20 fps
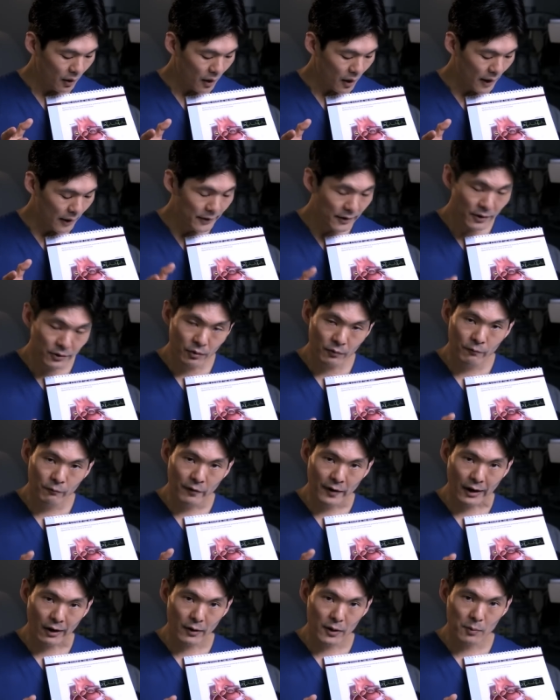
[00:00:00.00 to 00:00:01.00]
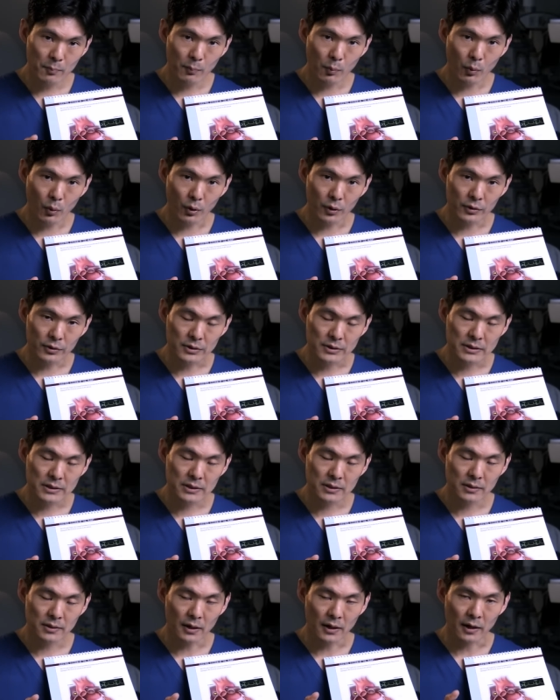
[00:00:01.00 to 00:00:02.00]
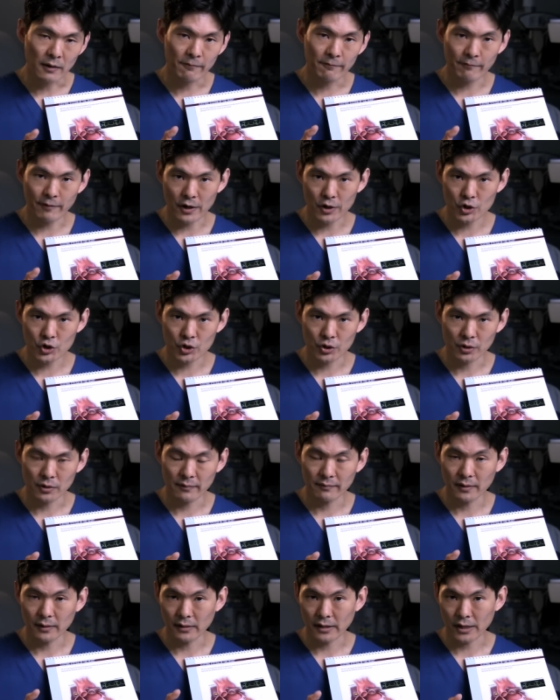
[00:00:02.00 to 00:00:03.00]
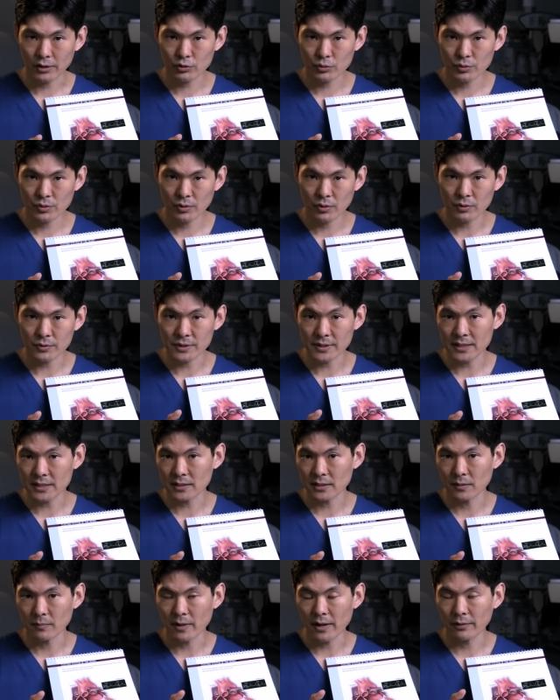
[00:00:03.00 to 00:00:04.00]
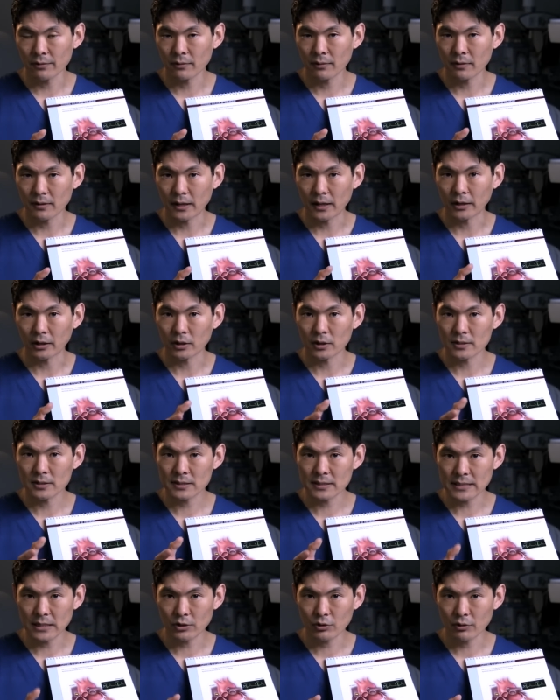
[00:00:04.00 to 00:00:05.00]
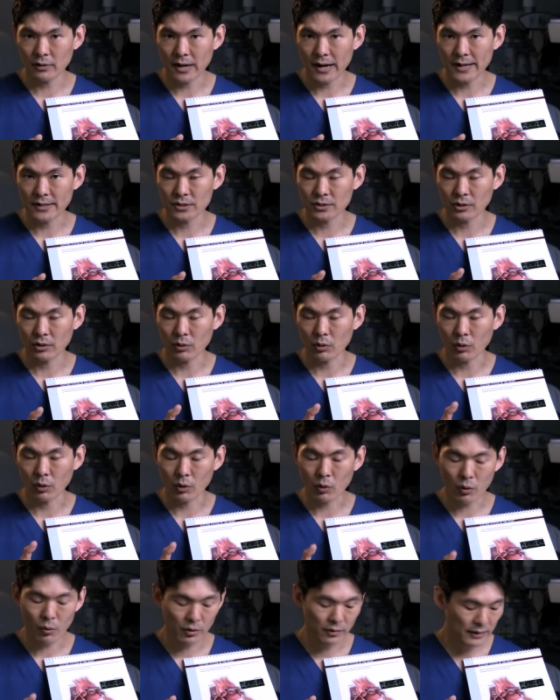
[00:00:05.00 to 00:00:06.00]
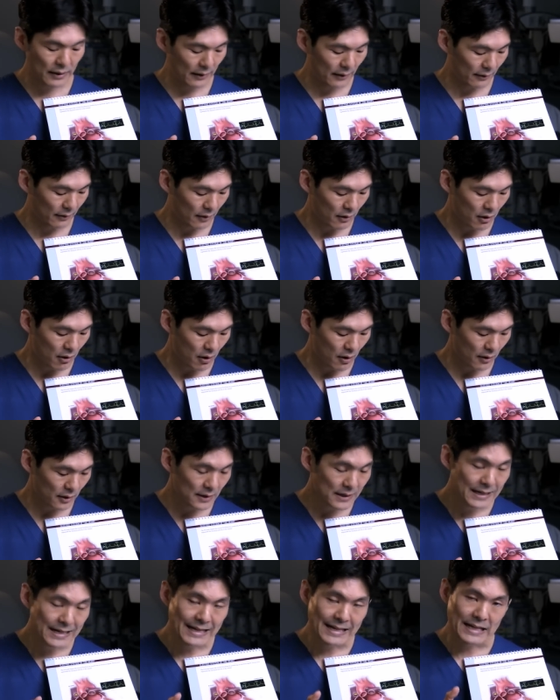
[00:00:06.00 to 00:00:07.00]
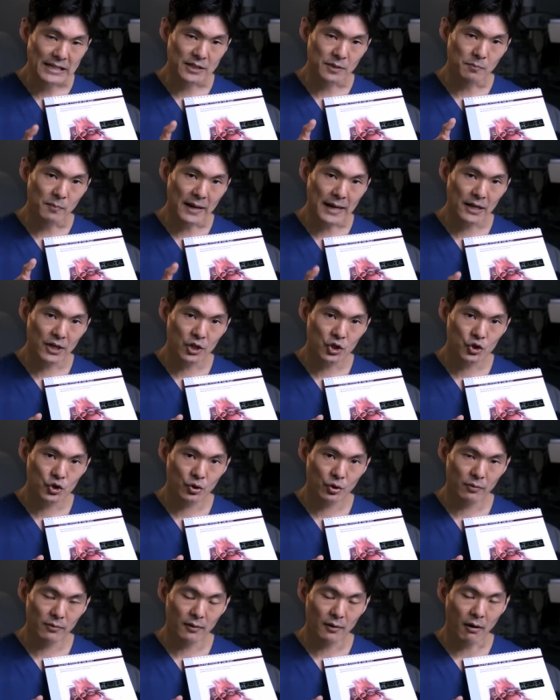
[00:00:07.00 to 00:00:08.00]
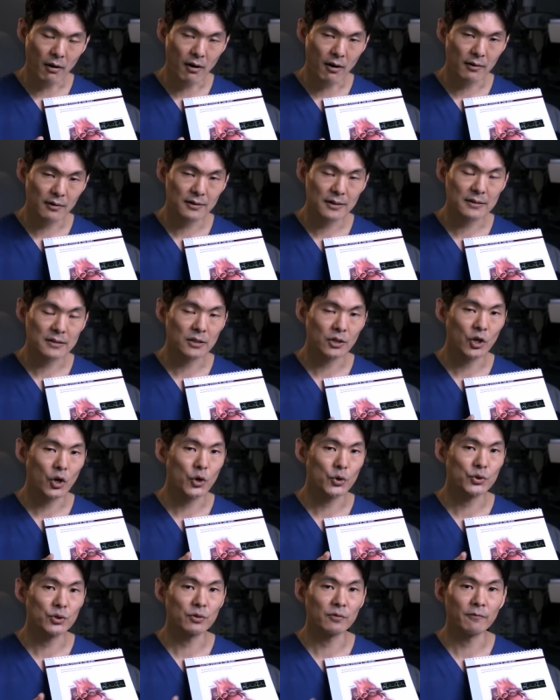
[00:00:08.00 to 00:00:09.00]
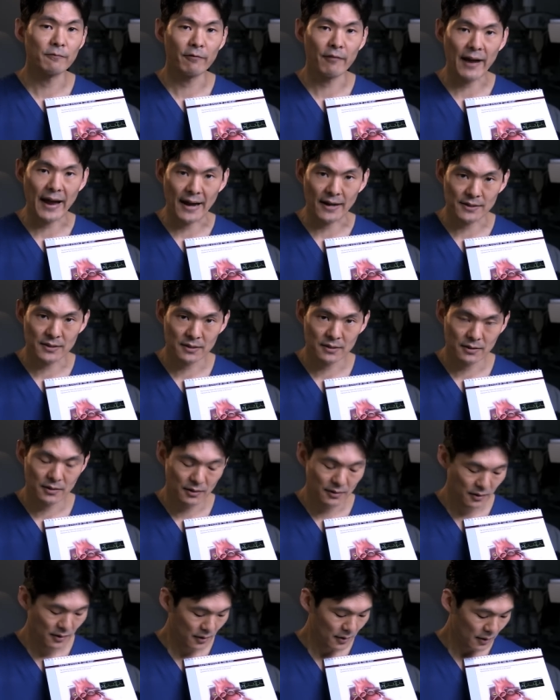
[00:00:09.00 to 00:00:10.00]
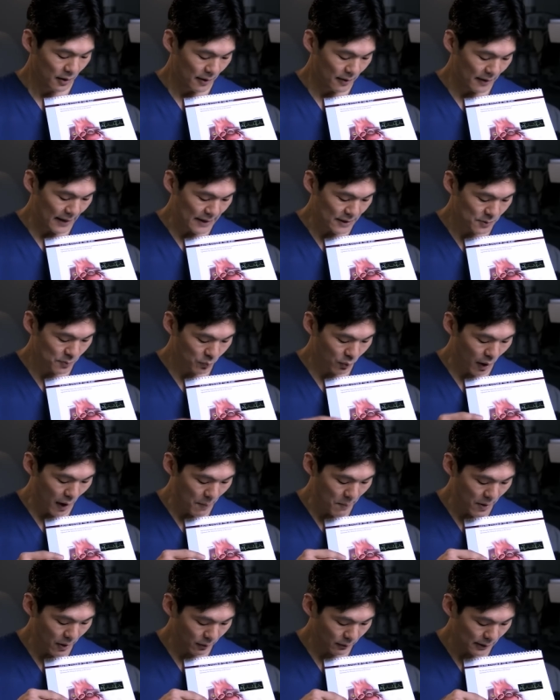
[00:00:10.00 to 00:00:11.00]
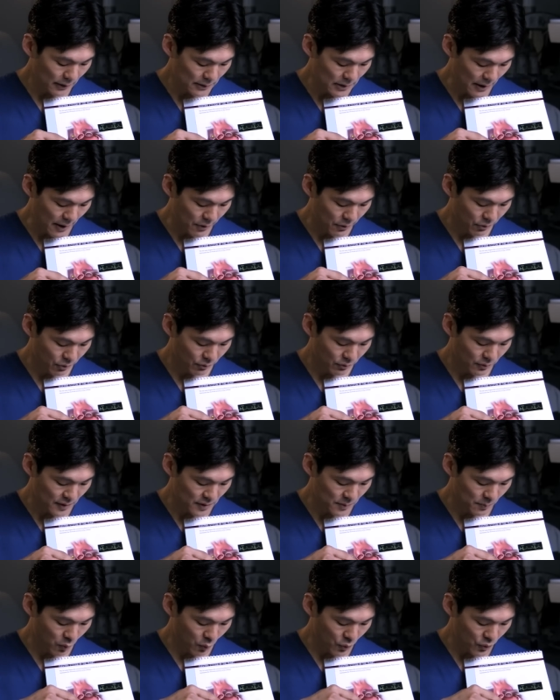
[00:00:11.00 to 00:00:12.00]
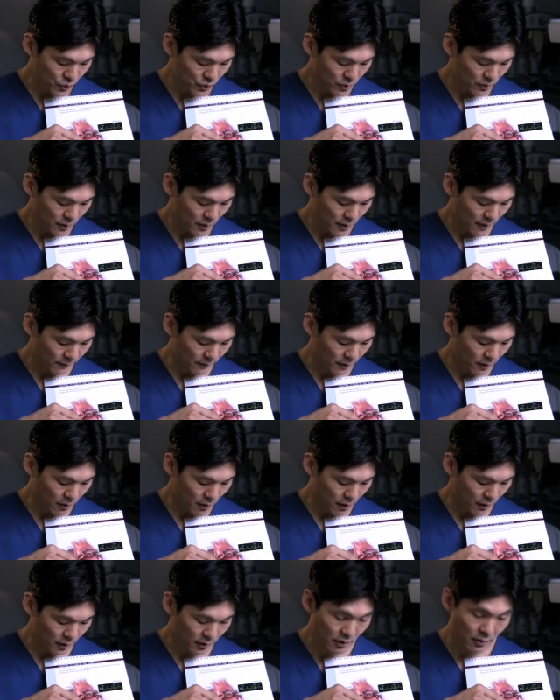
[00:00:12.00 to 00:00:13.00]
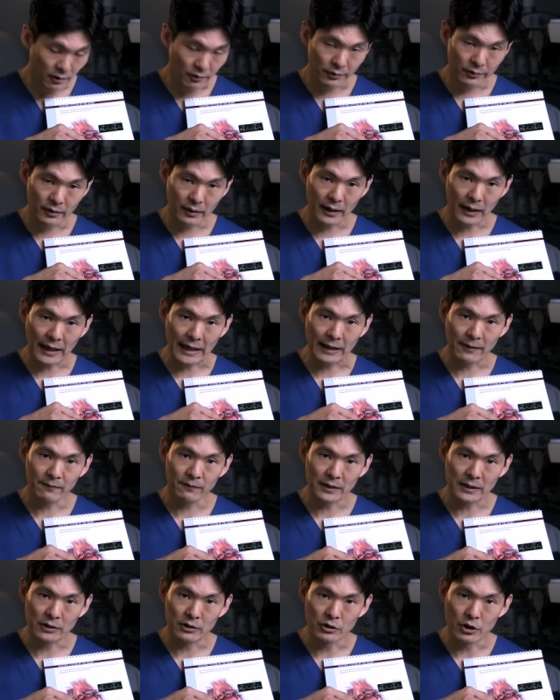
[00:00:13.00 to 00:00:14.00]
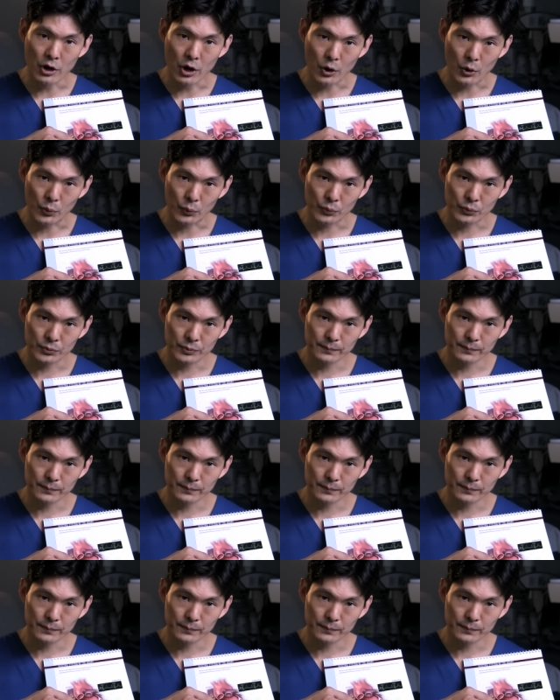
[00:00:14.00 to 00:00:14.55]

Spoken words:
Another very important function of the electrical system, other than synchronizing or coordinating the heart, is making sure the heart doesn't go too fast. And that's primarily done through this portion of the heart called the AV node.